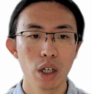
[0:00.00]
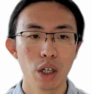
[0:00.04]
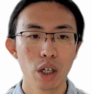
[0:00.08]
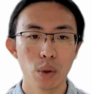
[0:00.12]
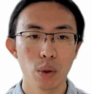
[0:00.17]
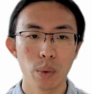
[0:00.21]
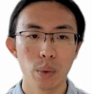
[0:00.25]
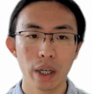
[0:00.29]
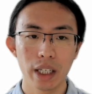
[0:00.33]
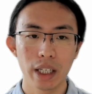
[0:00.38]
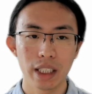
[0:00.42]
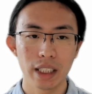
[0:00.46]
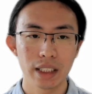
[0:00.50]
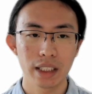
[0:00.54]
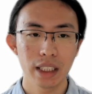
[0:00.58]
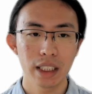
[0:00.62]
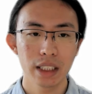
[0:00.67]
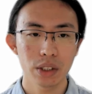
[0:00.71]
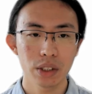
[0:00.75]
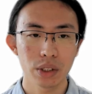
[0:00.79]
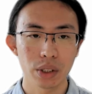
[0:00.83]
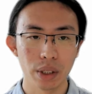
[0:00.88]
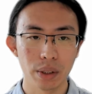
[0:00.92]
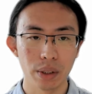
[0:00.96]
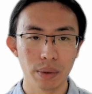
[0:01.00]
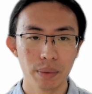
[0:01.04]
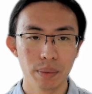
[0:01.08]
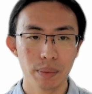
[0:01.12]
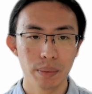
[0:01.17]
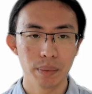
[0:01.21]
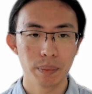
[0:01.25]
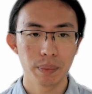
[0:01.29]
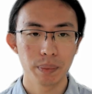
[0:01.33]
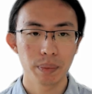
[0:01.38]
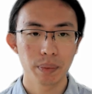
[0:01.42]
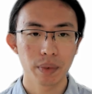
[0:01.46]
Why is it so?
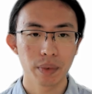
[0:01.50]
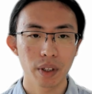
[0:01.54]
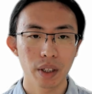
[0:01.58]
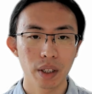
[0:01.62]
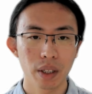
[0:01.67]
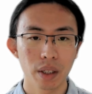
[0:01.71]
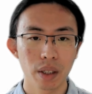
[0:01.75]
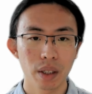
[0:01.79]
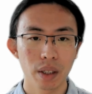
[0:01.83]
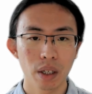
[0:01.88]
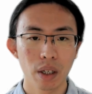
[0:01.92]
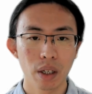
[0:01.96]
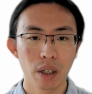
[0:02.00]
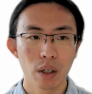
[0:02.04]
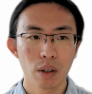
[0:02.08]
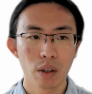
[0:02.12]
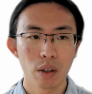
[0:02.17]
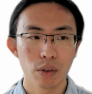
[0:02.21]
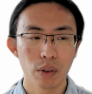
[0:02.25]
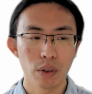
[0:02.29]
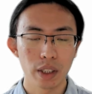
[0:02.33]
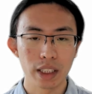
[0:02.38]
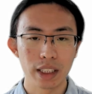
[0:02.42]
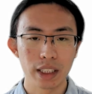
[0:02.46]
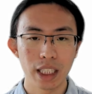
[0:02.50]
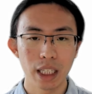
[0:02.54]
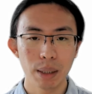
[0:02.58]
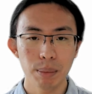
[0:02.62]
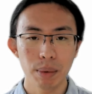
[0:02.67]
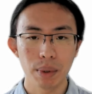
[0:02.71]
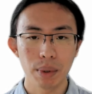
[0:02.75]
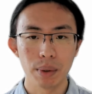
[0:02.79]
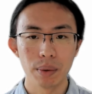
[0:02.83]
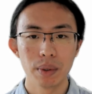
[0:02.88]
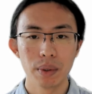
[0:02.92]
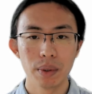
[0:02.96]
For
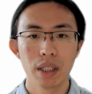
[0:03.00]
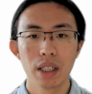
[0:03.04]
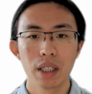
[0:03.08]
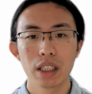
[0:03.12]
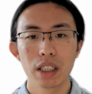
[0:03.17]
example,